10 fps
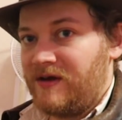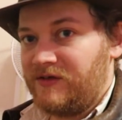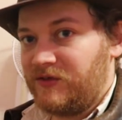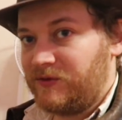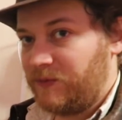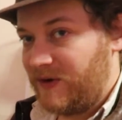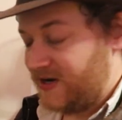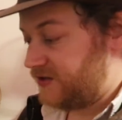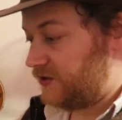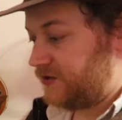I
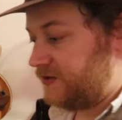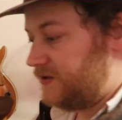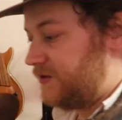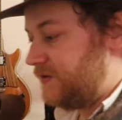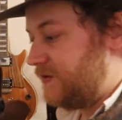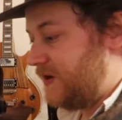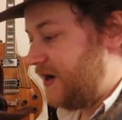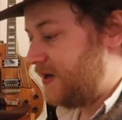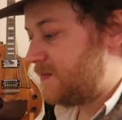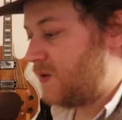switch to
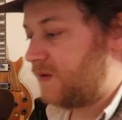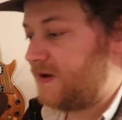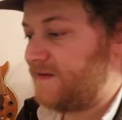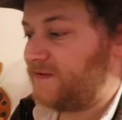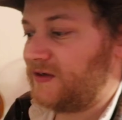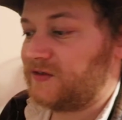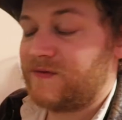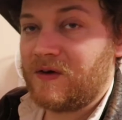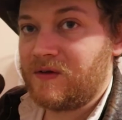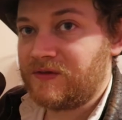any more reference
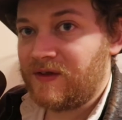photos,